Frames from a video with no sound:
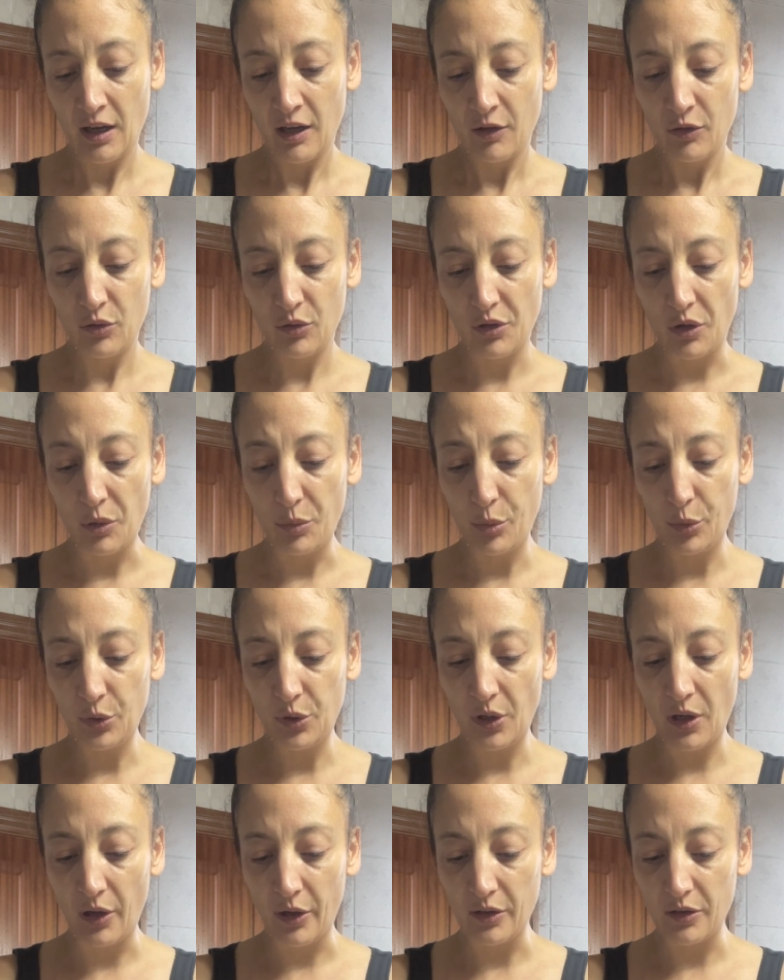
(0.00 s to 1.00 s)
Do not put a
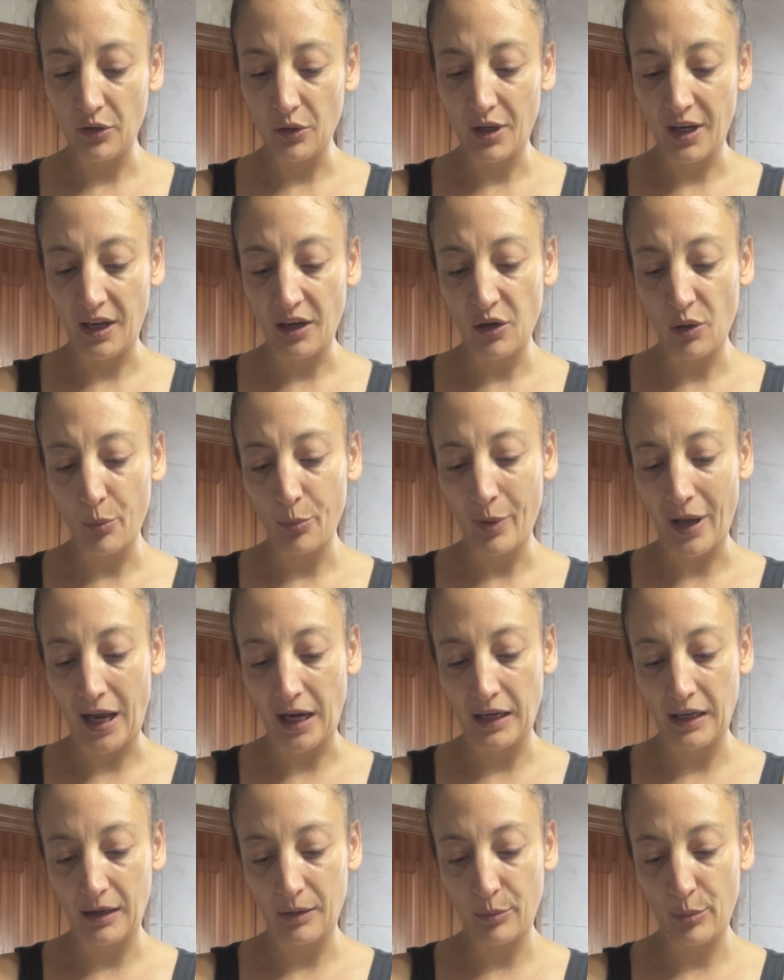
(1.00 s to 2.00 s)
lot, you can come back
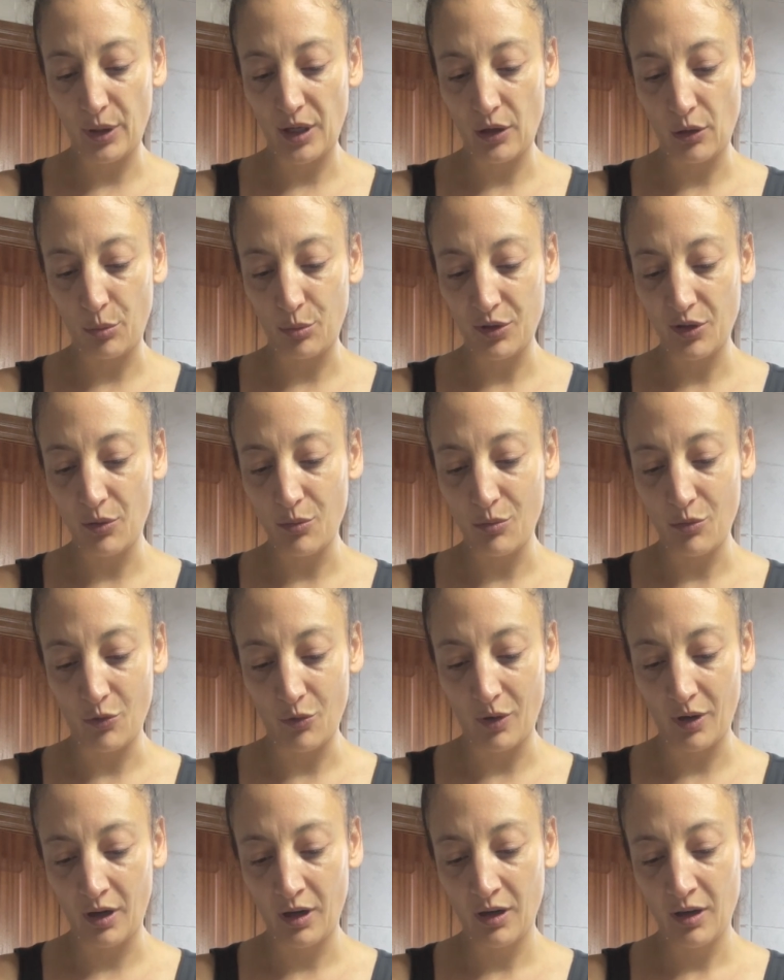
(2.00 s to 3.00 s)
and pick up some
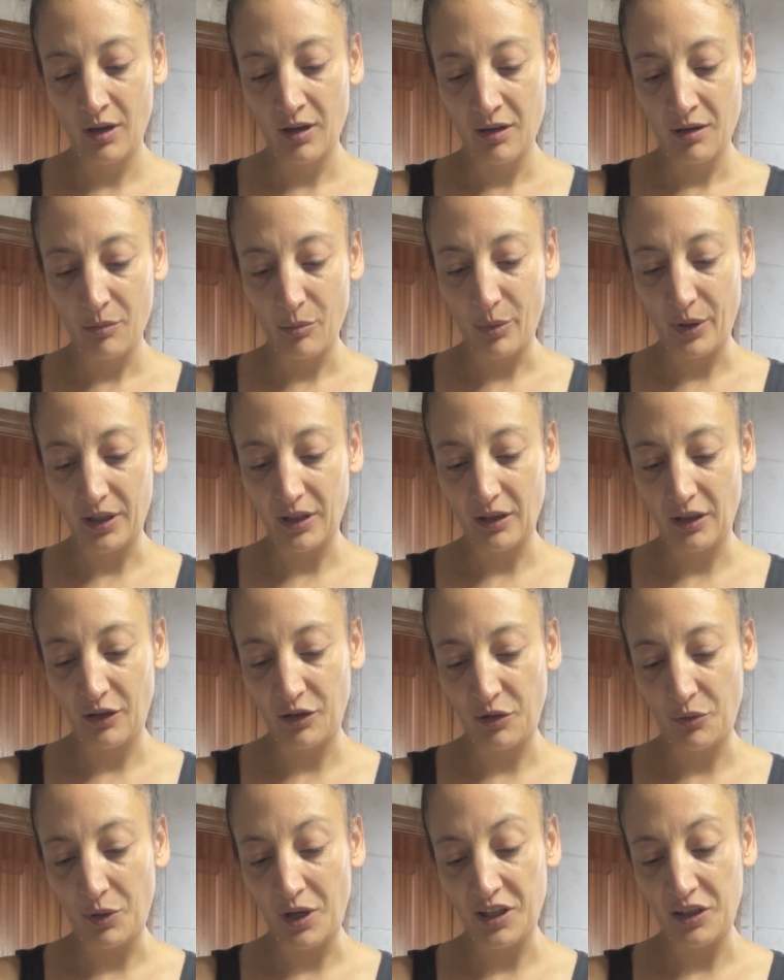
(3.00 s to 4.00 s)
more, but
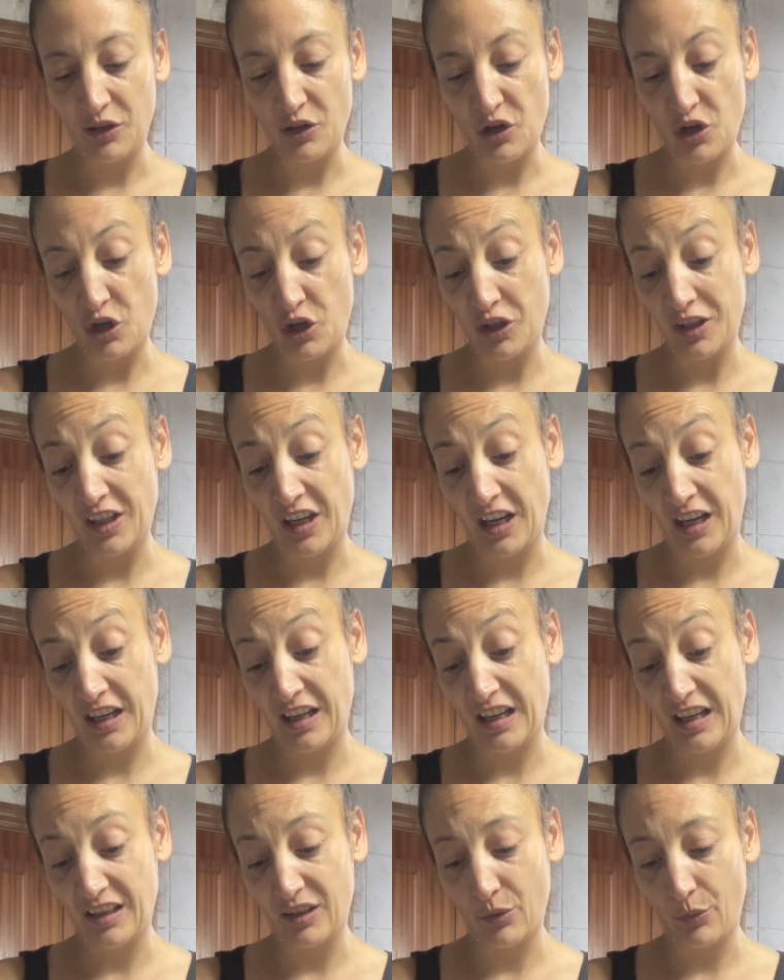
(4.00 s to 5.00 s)
otherwise you're gonna see it
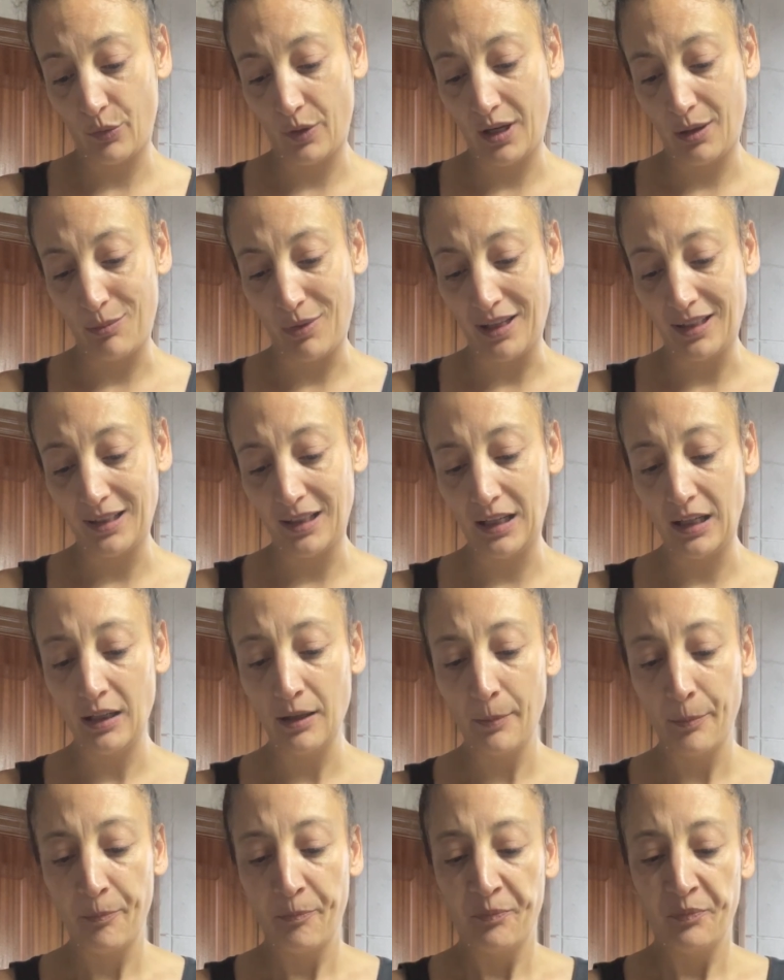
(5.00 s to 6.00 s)
gets really messy.